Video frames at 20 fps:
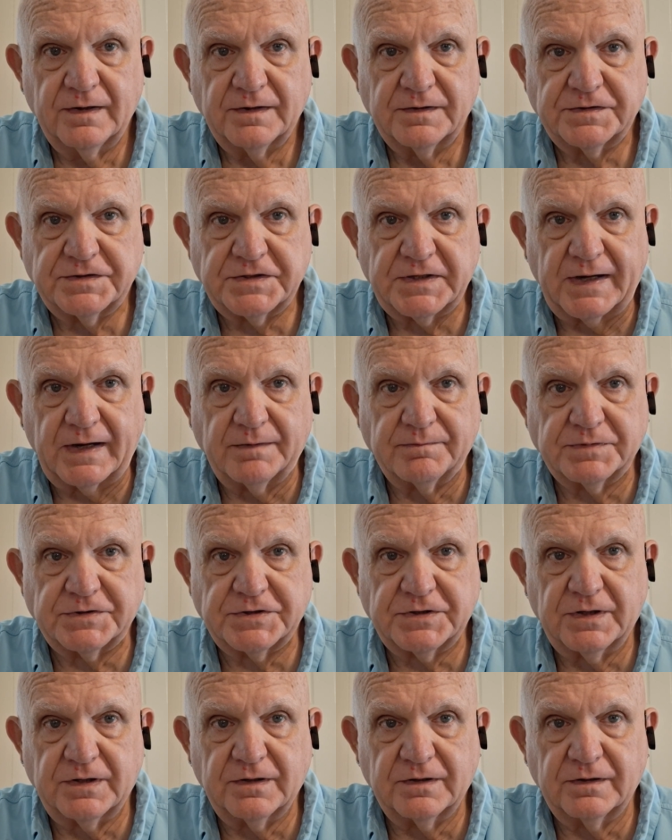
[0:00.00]

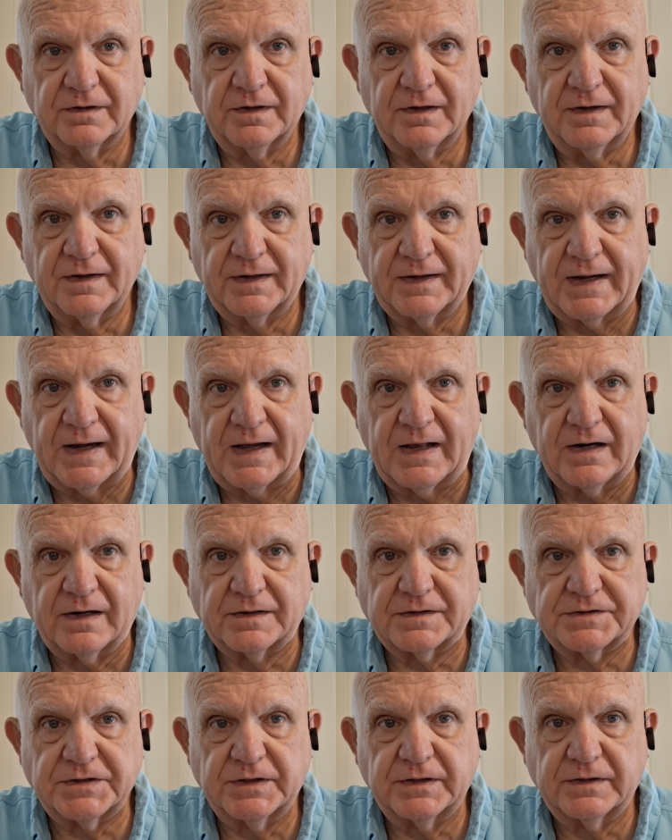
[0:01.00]
Samsung
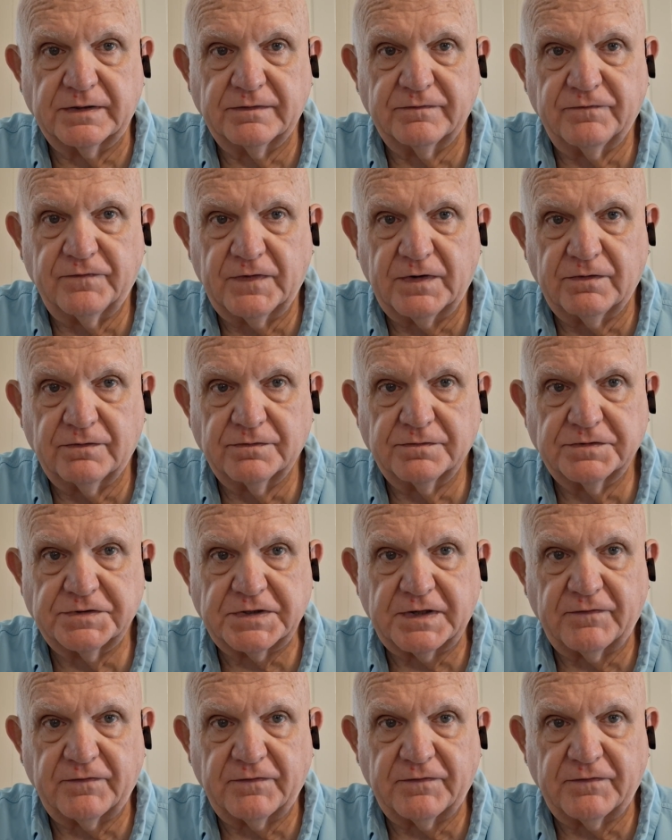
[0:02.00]
Galaxy phones.